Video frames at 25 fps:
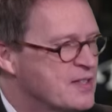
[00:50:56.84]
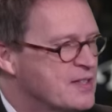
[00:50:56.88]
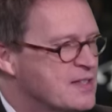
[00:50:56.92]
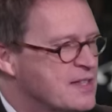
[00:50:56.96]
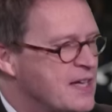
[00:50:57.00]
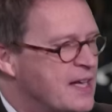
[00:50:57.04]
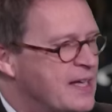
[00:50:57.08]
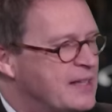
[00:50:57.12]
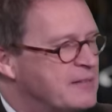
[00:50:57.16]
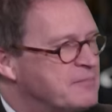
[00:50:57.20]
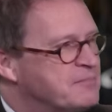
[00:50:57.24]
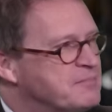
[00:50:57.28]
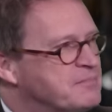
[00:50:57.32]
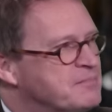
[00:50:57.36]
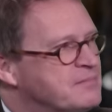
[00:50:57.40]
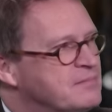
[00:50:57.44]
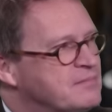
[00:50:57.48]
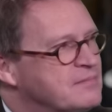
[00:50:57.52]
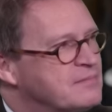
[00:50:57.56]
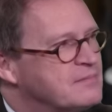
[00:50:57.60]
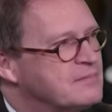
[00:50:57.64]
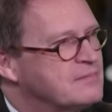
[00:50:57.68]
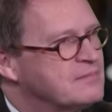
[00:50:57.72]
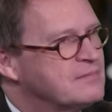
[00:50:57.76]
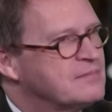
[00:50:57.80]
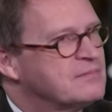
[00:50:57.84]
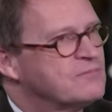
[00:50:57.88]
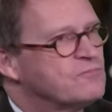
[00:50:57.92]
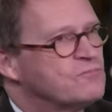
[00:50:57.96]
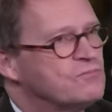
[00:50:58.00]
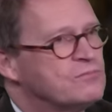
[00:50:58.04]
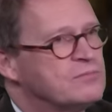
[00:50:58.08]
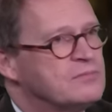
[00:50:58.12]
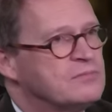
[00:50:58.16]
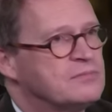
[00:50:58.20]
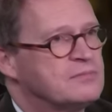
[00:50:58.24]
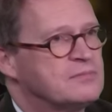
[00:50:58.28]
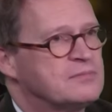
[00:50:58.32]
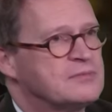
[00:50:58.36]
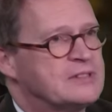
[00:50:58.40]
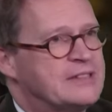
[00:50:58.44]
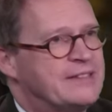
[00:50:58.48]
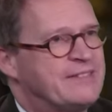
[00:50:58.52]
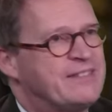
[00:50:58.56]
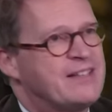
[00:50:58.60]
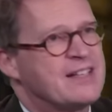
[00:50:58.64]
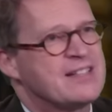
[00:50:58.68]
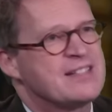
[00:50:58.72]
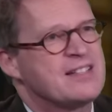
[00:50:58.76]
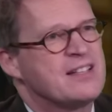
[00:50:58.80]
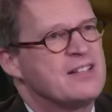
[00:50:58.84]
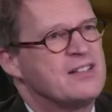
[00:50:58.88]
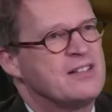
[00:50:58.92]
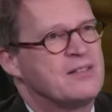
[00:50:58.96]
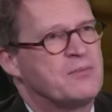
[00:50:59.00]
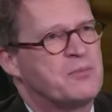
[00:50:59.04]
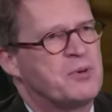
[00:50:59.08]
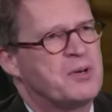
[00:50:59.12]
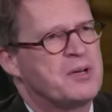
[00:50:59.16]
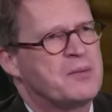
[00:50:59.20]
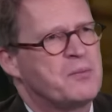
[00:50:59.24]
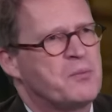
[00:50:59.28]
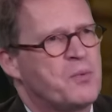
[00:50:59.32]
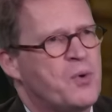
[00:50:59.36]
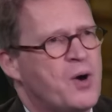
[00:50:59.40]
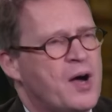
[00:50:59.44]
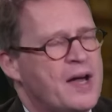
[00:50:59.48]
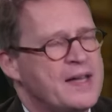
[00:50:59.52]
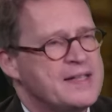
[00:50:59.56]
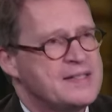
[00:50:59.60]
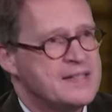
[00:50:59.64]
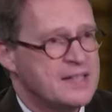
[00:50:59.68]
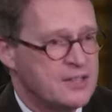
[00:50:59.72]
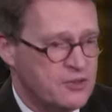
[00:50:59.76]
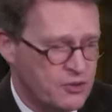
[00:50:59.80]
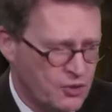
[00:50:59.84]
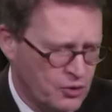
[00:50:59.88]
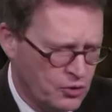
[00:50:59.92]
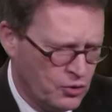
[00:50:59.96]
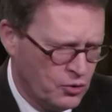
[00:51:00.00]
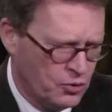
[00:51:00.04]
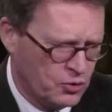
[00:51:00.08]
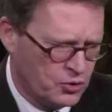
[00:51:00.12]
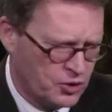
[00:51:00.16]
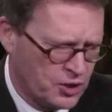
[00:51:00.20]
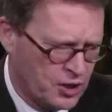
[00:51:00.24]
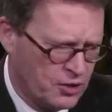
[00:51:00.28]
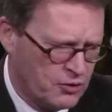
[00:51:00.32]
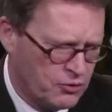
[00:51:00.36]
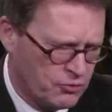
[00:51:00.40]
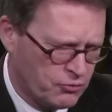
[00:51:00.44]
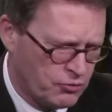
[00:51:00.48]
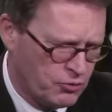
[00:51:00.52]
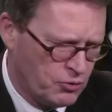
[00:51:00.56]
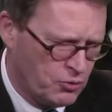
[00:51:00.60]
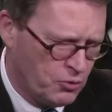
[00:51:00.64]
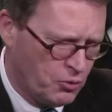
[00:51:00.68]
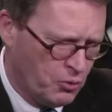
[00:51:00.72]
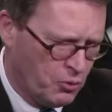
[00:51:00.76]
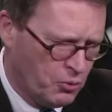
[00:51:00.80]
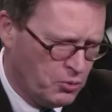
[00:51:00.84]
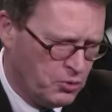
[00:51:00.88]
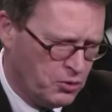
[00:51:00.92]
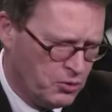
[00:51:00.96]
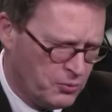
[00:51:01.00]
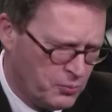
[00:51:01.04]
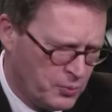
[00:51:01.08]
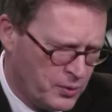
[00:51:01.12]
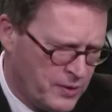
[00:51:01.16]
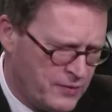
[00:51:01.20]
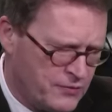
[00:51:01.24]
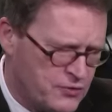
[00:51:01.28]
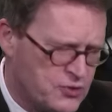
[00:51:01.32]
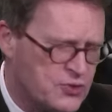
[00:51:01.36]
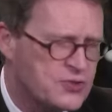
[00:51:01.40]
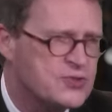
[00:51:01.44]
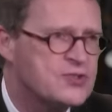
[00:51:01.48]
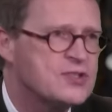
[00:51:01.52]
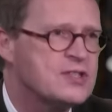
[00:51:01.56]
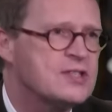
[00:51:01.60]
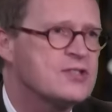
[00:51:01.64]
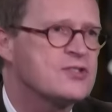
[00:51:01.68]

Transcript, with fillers: are saying. There's no. Why, why did the Lord go through all that we've just